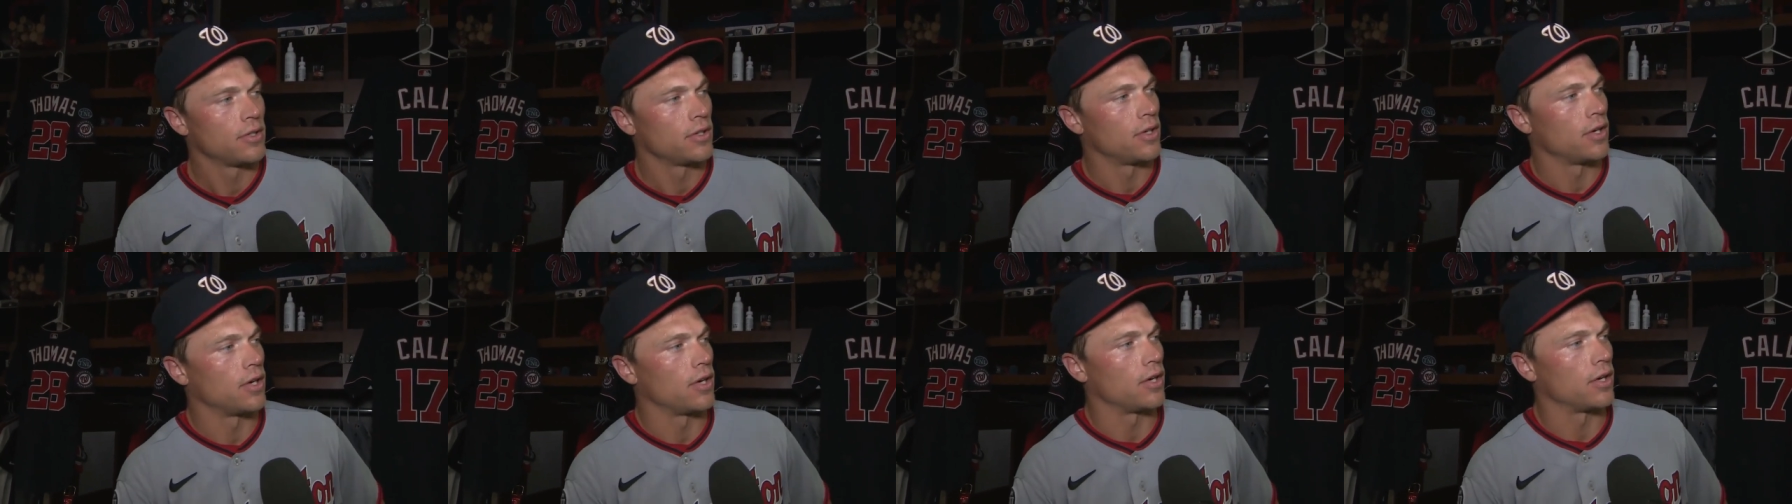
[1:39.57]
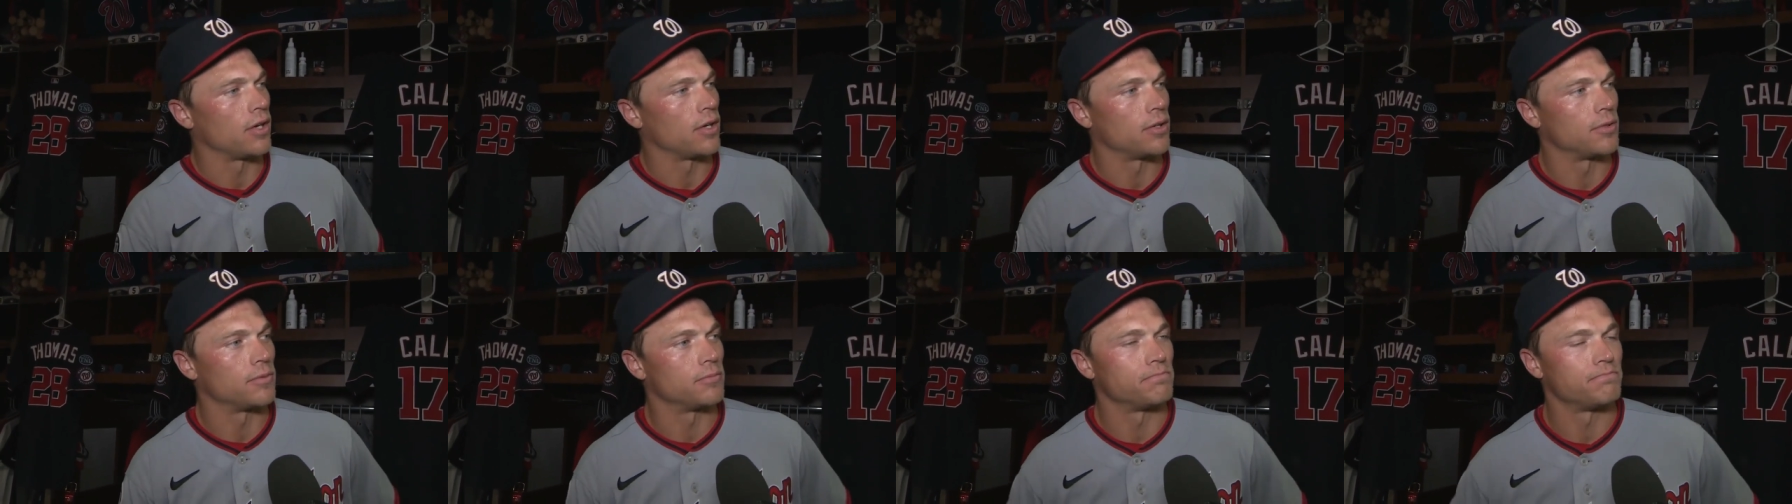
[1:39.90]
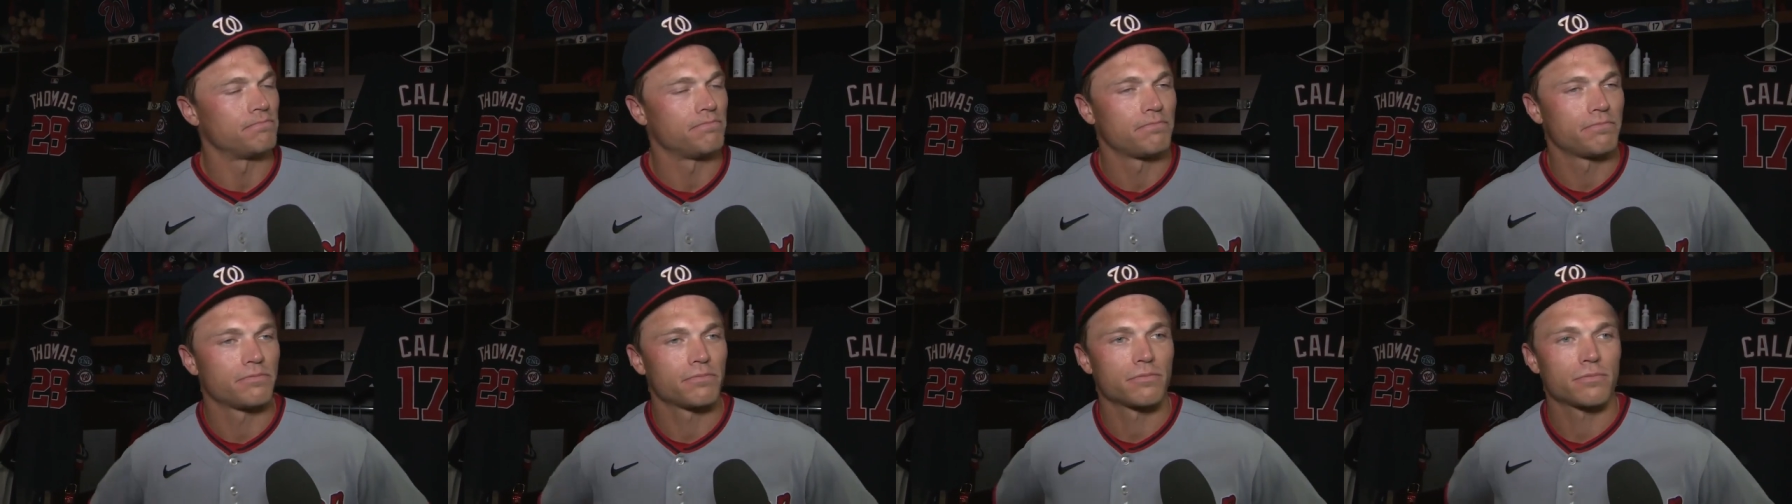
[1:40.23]

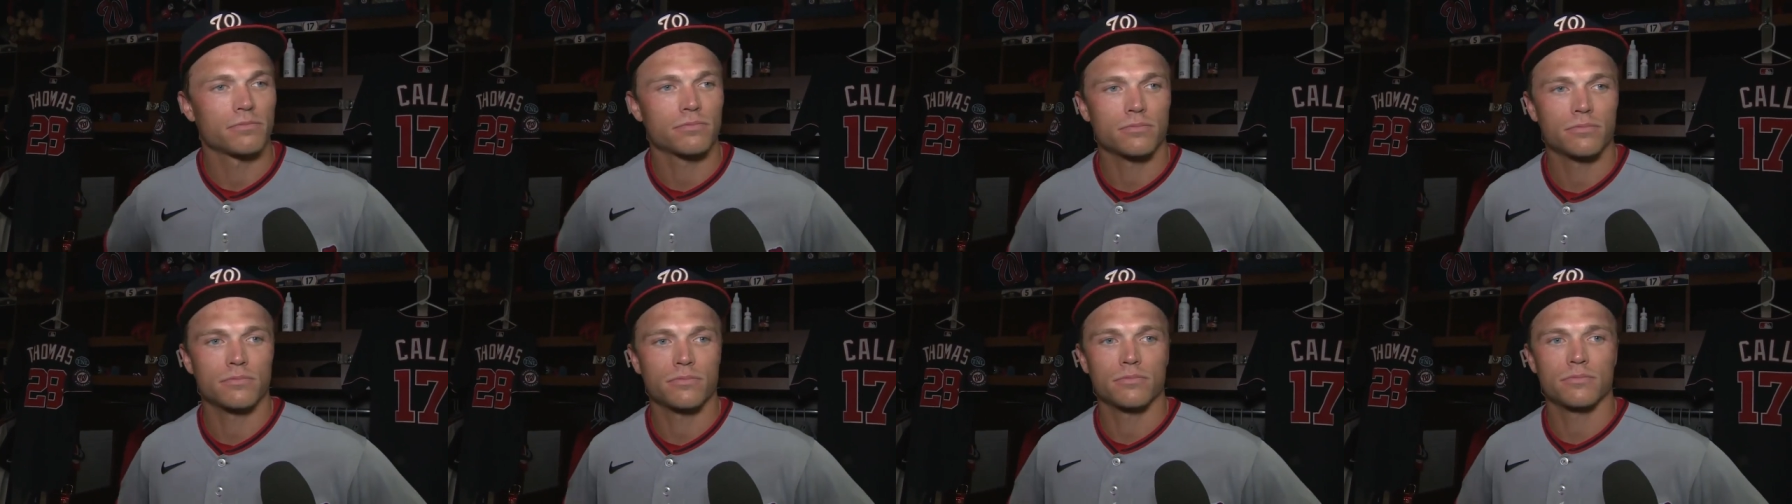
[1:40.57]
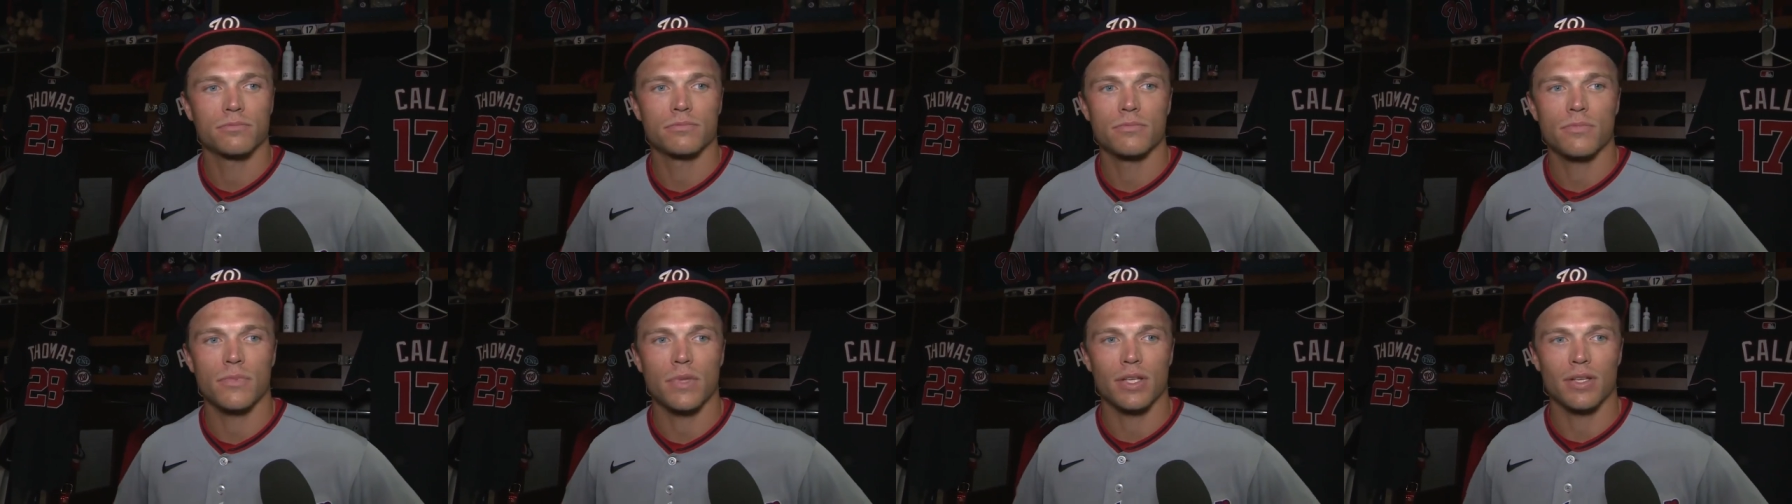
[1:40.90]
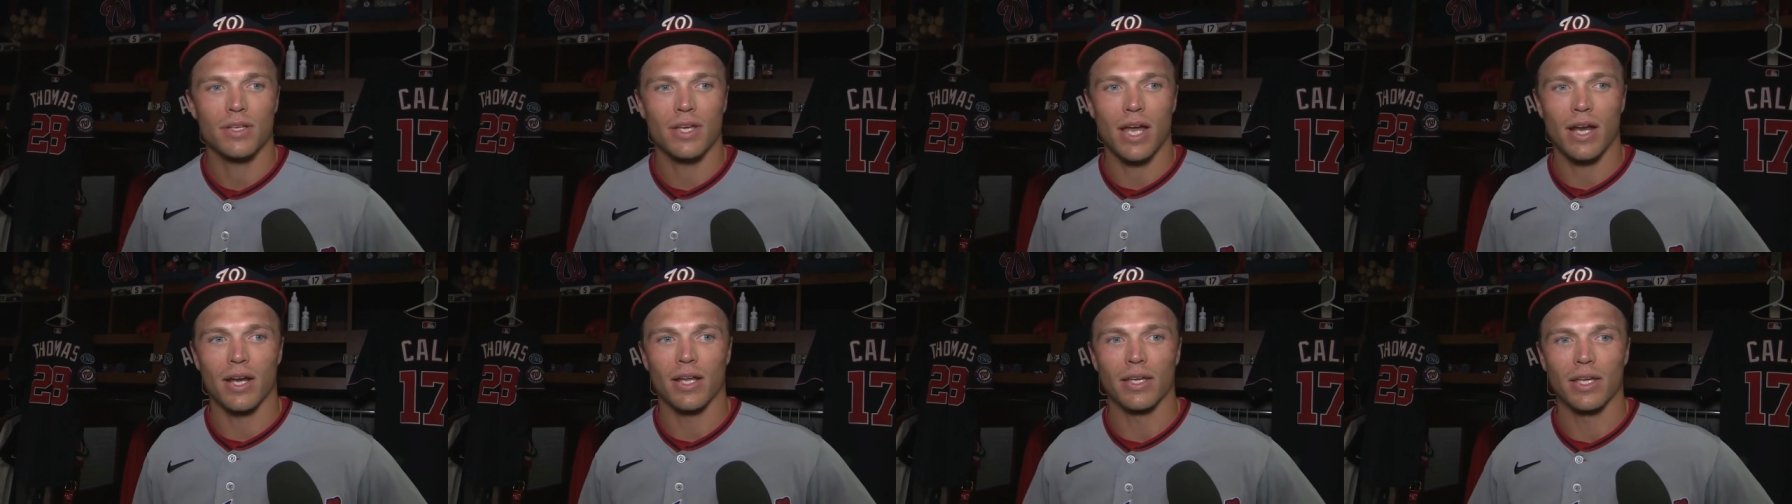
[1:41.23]
um,
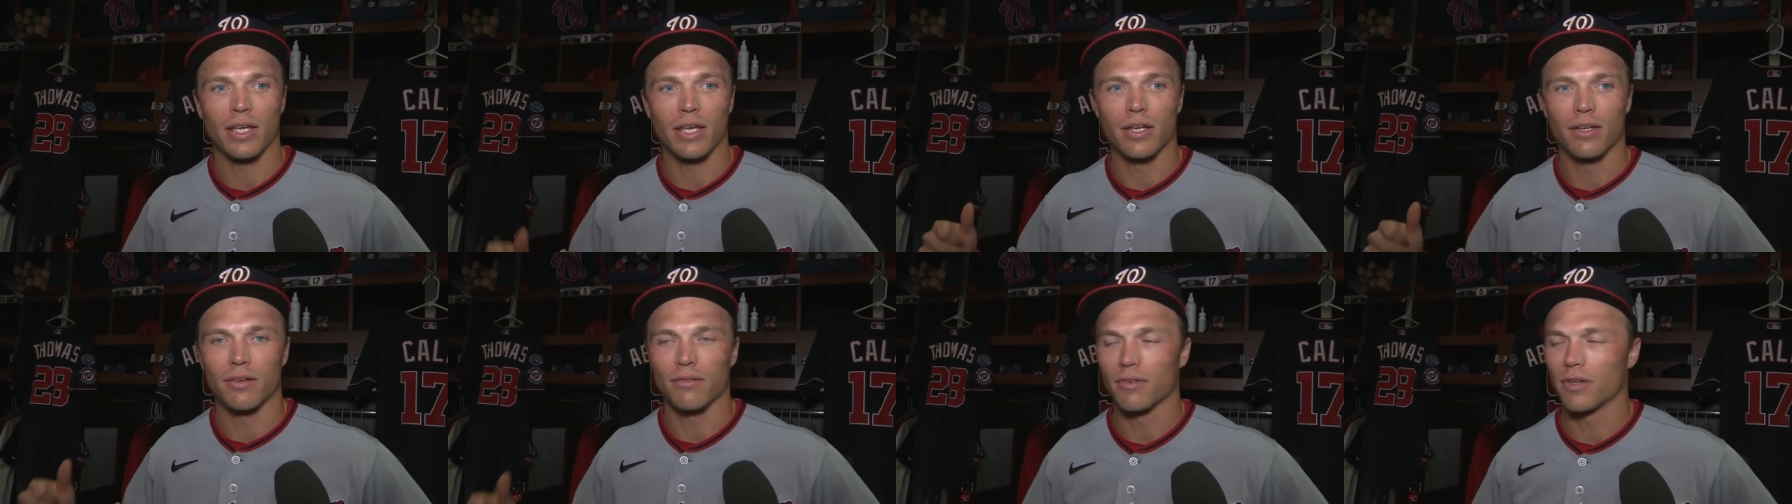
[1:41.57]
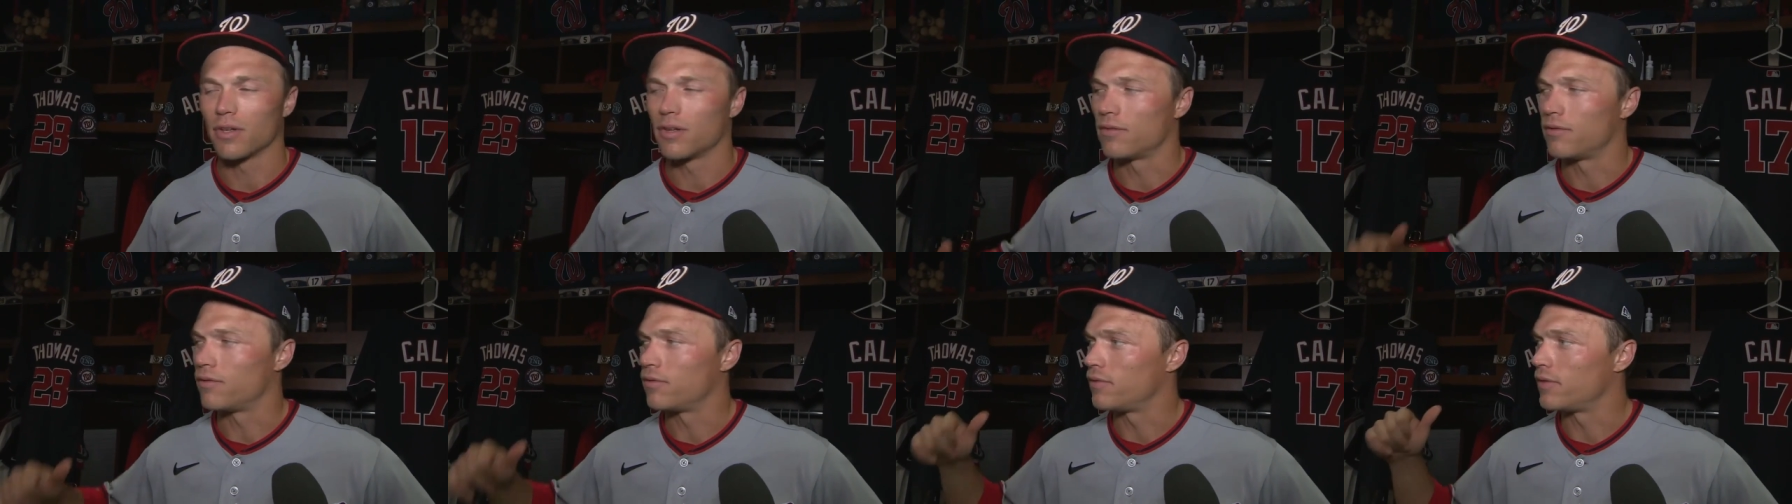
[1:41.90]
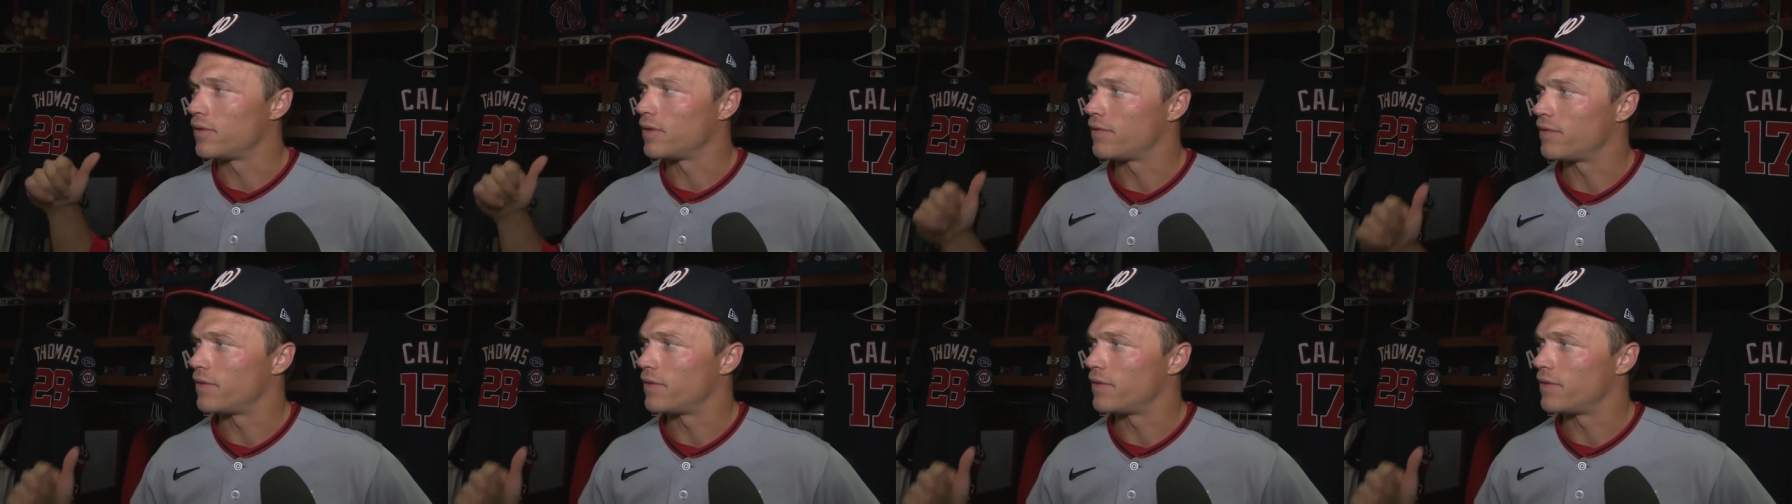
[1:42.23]
kind of getting rid of.